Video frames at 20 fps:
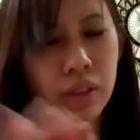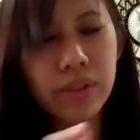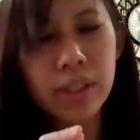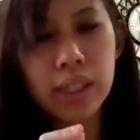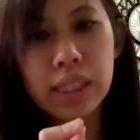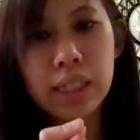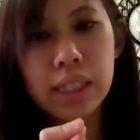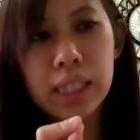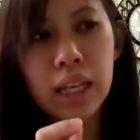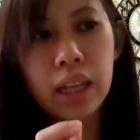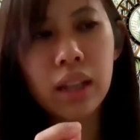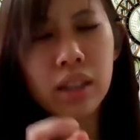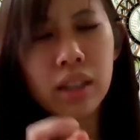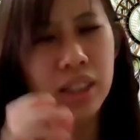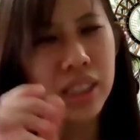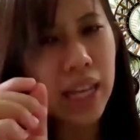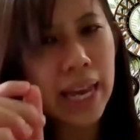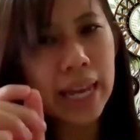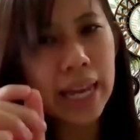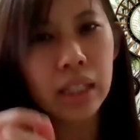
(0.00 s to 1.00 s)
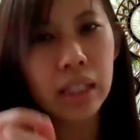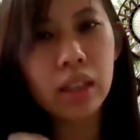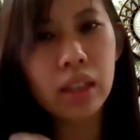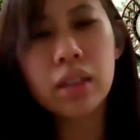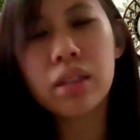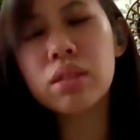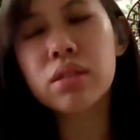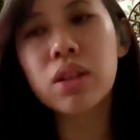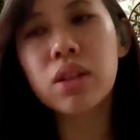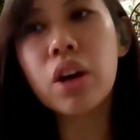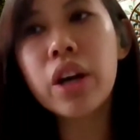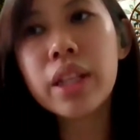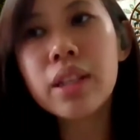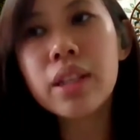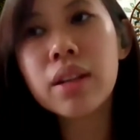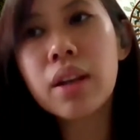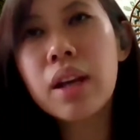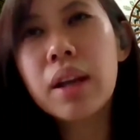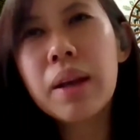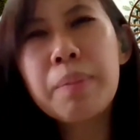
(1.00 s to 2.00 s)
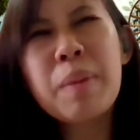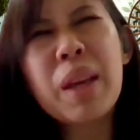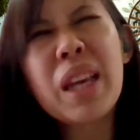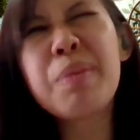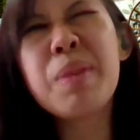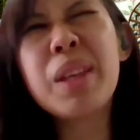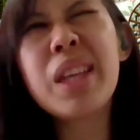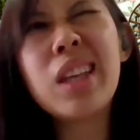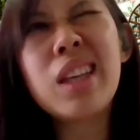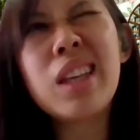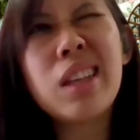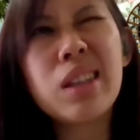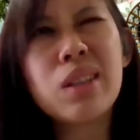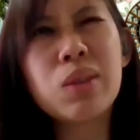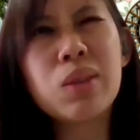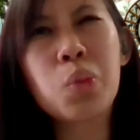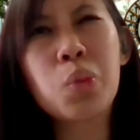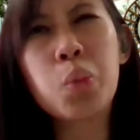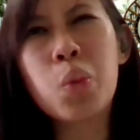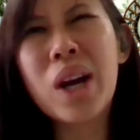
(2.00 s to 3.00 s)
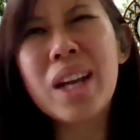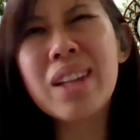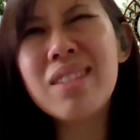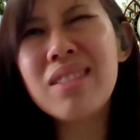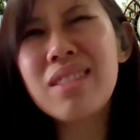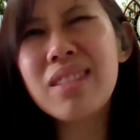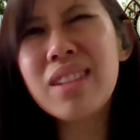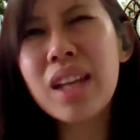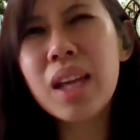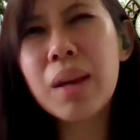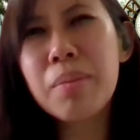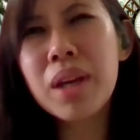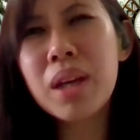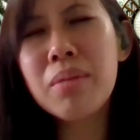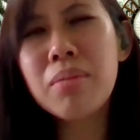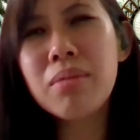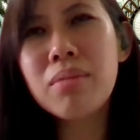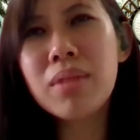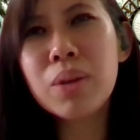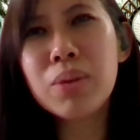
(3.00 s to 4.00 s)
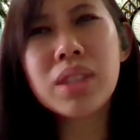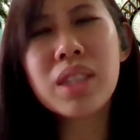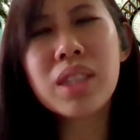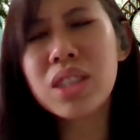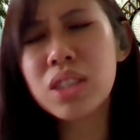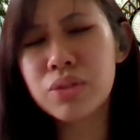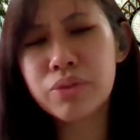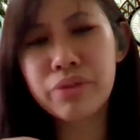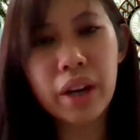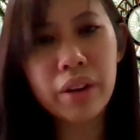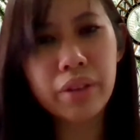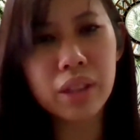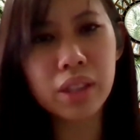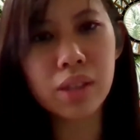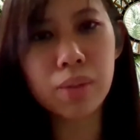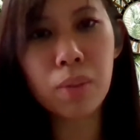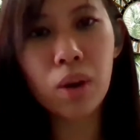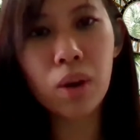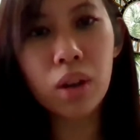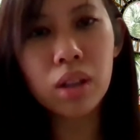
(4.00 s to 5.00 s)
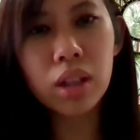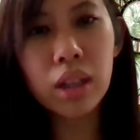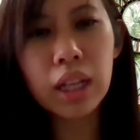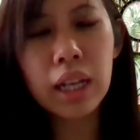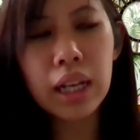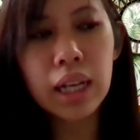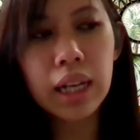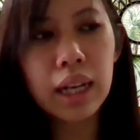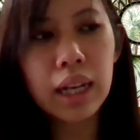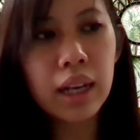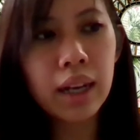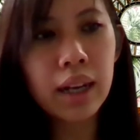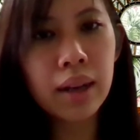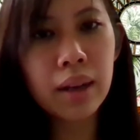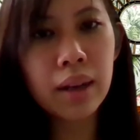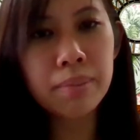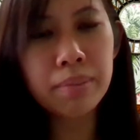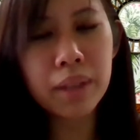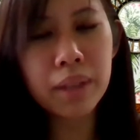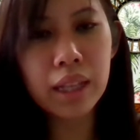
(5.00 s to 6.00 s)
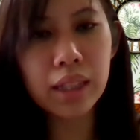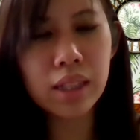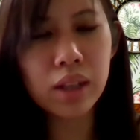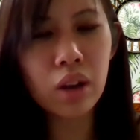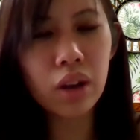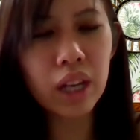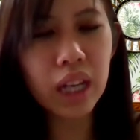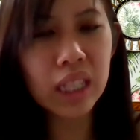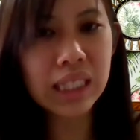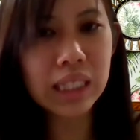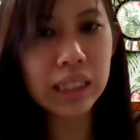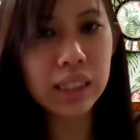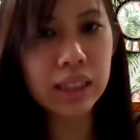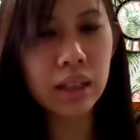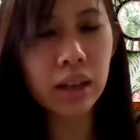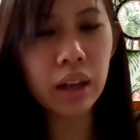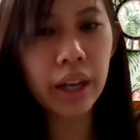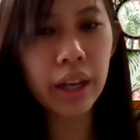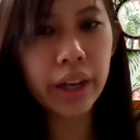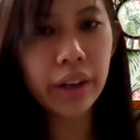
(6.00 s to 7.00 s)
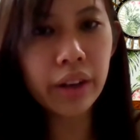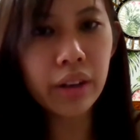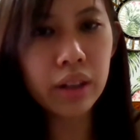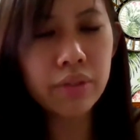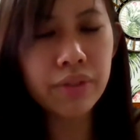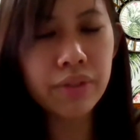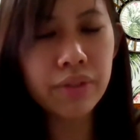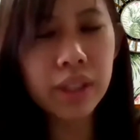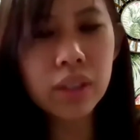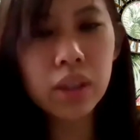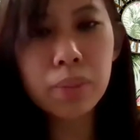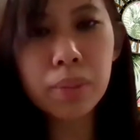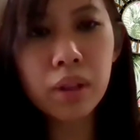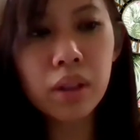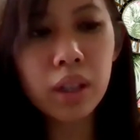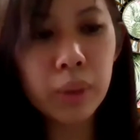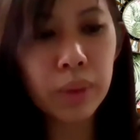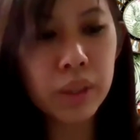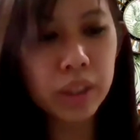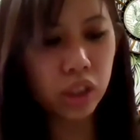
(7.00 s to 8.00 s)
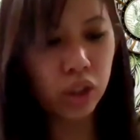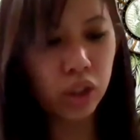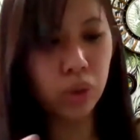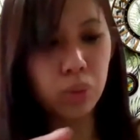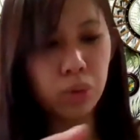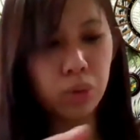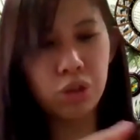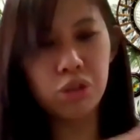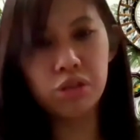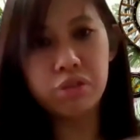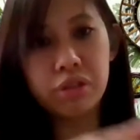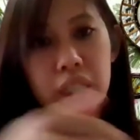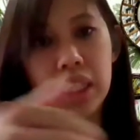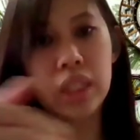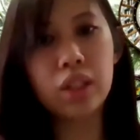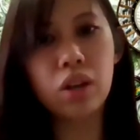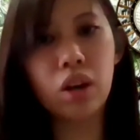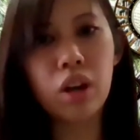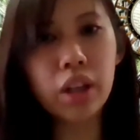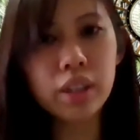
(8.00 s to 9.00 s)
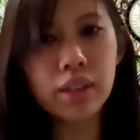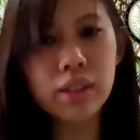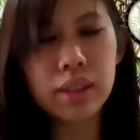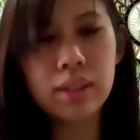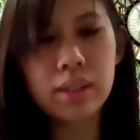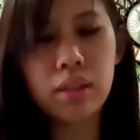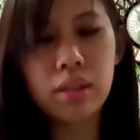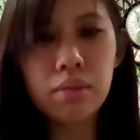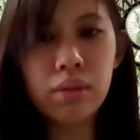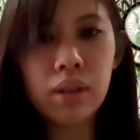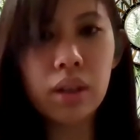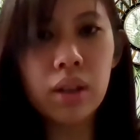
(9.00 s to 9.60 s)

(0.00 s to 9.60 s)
of the skin, tiny little dot, maybe 1 mm, I would say just very small, as long as it's clear and visible, and we just do 3 dots.